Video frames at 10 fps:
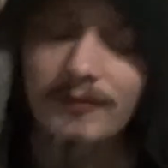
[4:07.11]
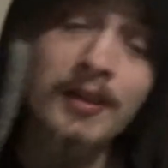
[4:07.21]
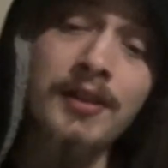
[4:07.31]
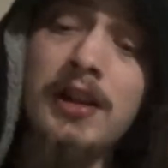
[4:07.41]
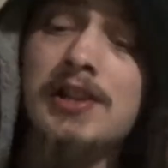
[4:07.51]

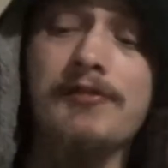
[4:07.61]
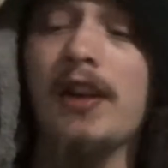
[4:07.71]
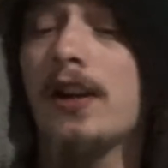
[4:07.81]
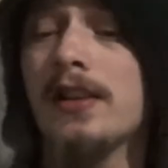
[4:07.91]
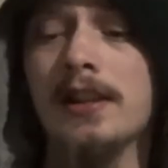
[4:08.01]
There's
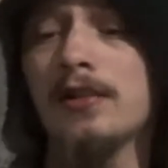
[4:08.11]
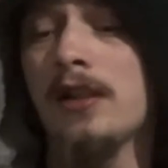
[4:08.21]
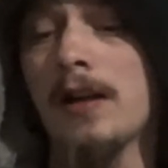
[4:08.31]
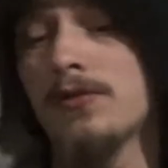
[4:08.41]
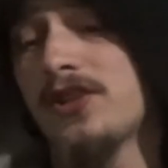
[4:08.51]
very little
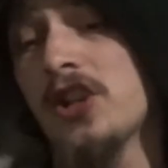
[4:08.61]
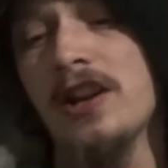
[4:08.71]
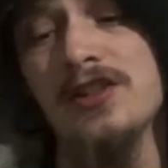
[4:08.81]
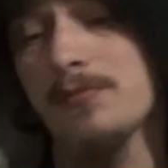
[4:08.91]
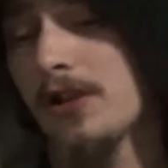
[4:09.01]
I would
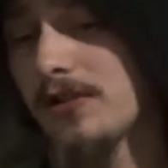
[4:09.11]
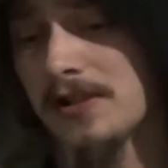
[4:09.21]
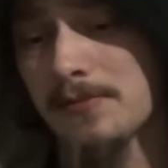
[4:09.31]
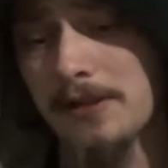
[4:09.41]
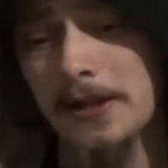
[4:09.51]
change about
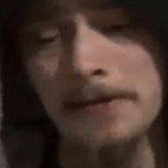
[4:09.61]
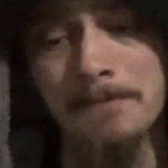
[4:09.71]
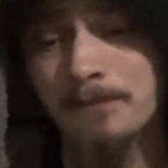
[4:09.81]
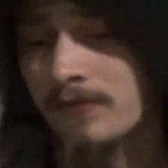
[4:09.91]
this beer.